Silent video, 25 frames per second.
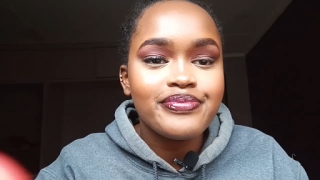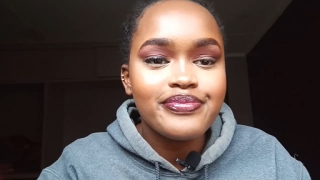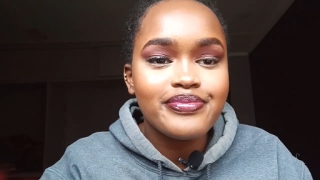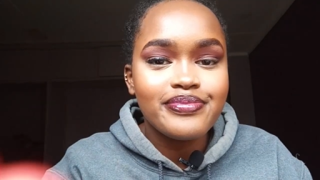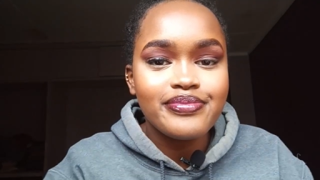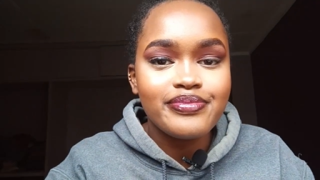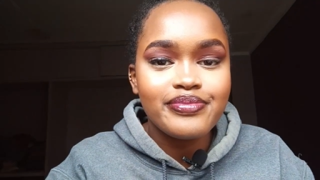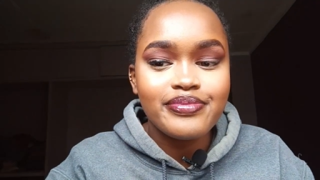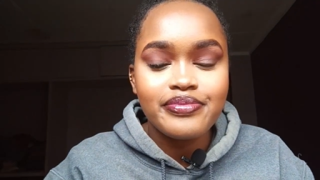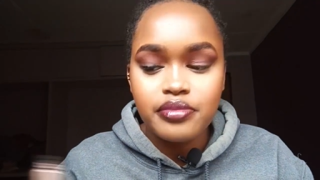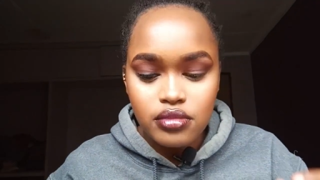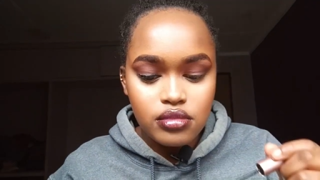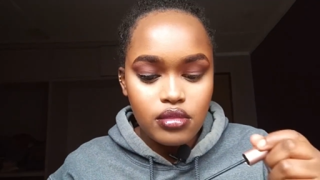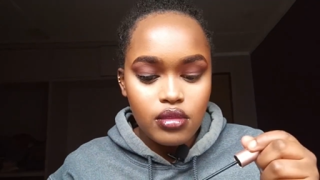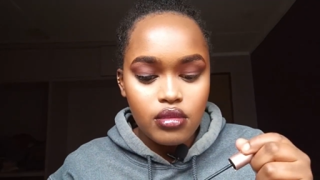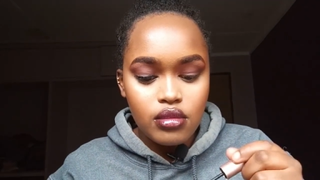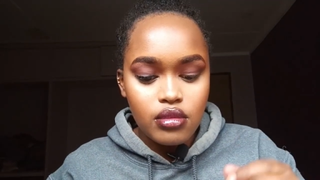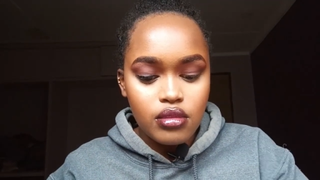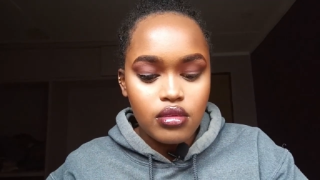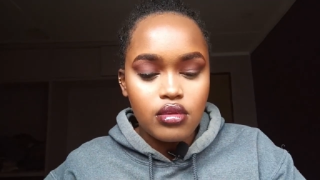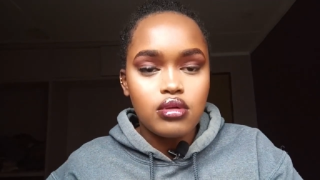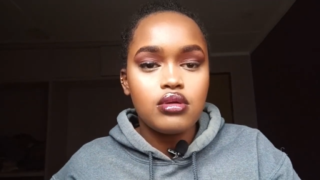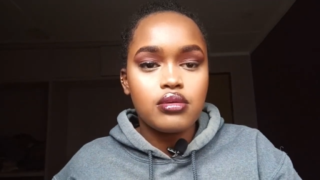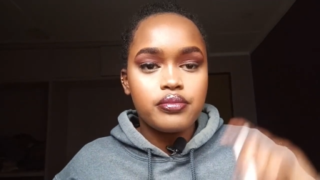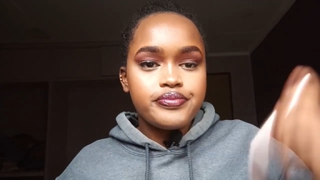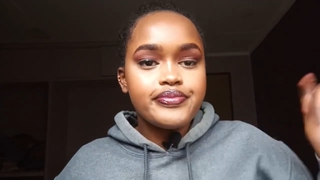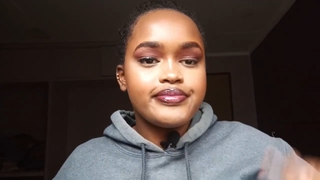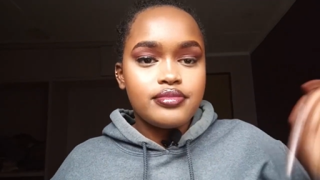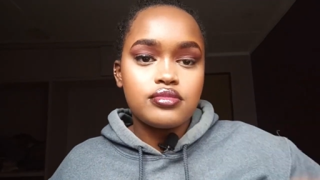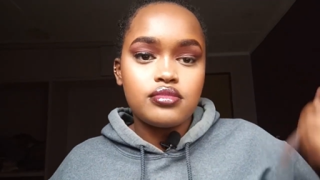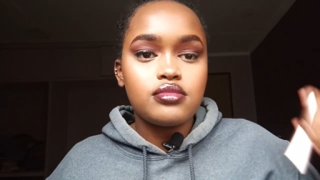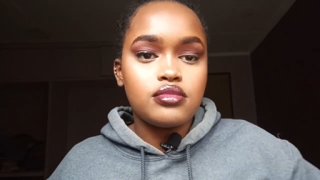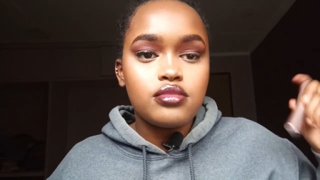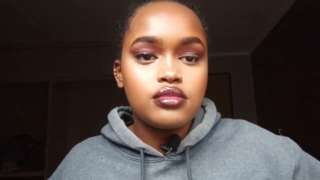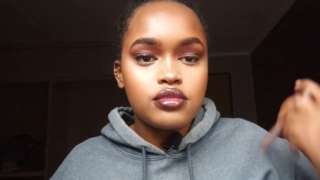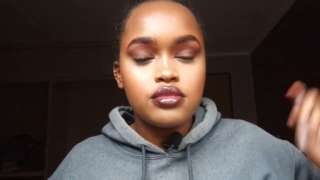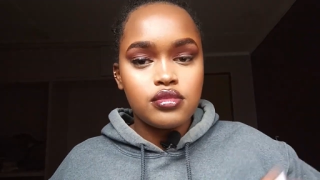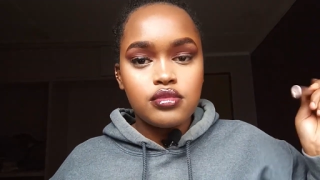So long as you're not like doing
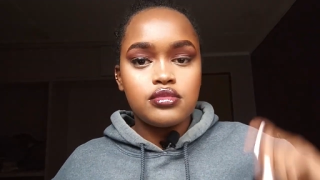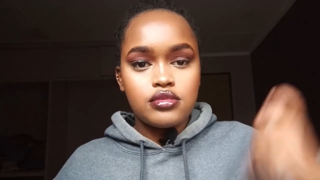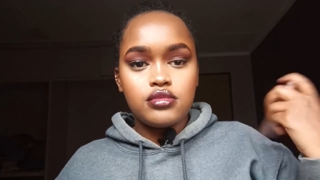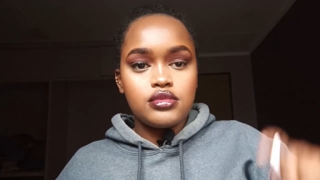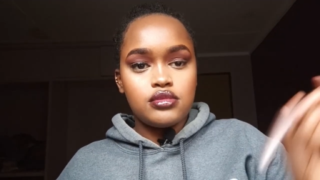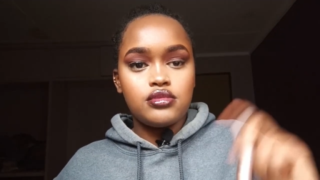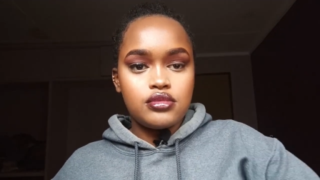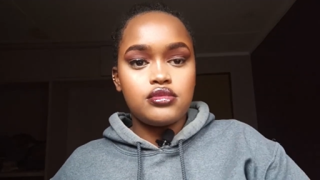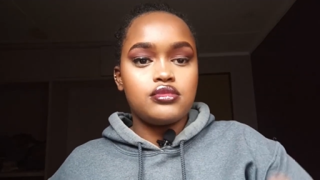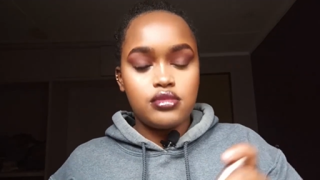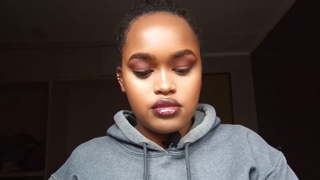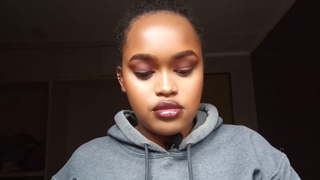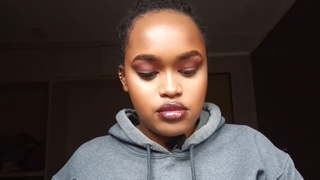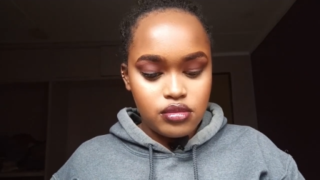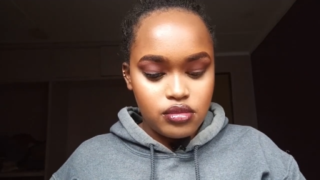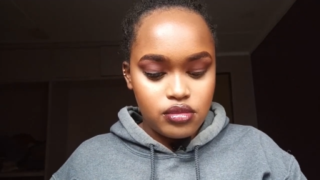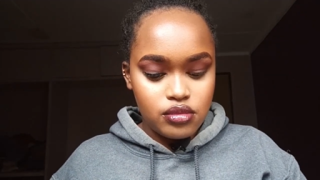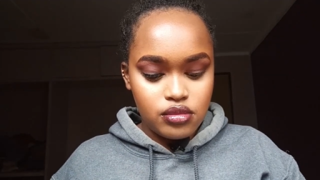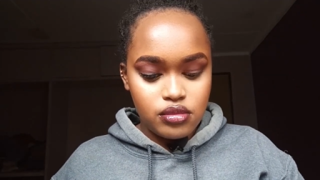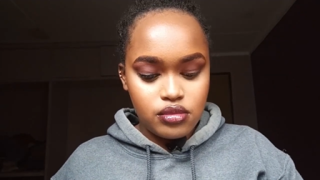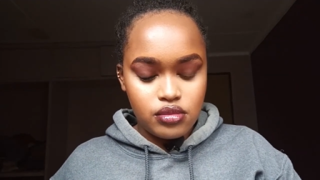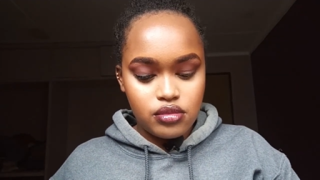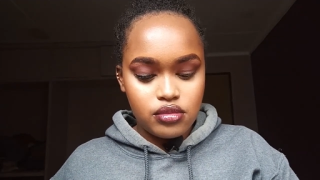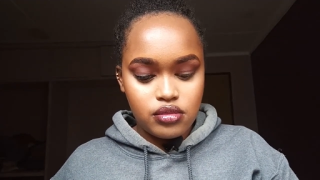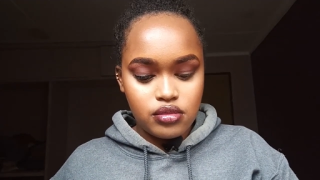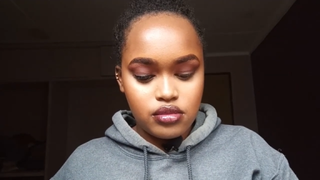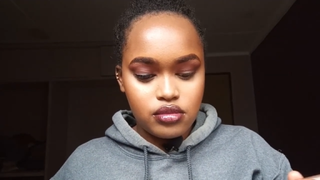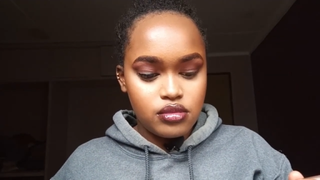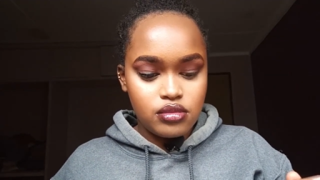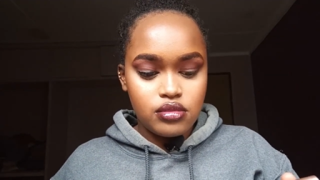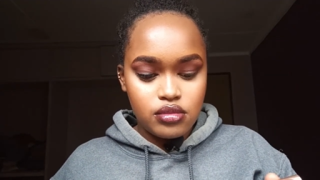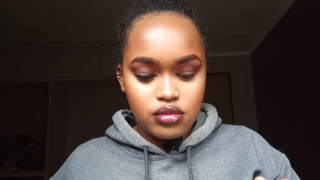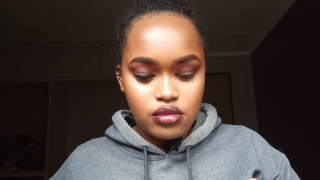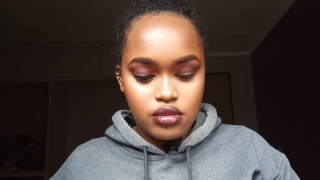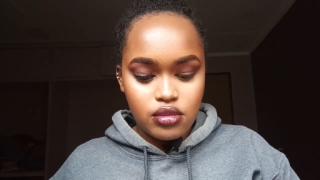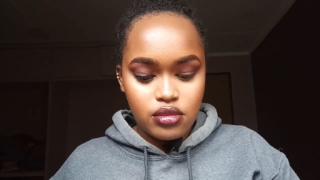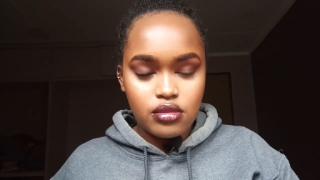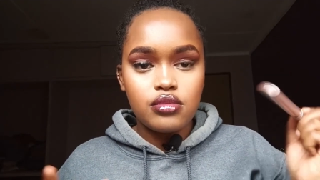any specific design or
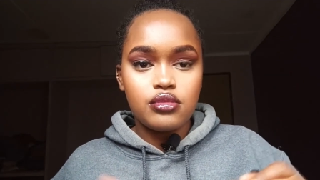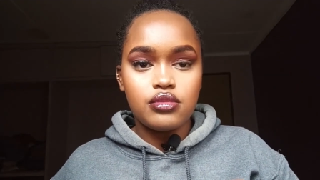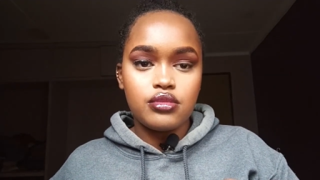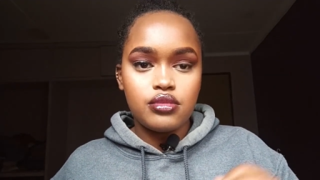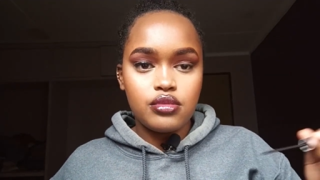anything,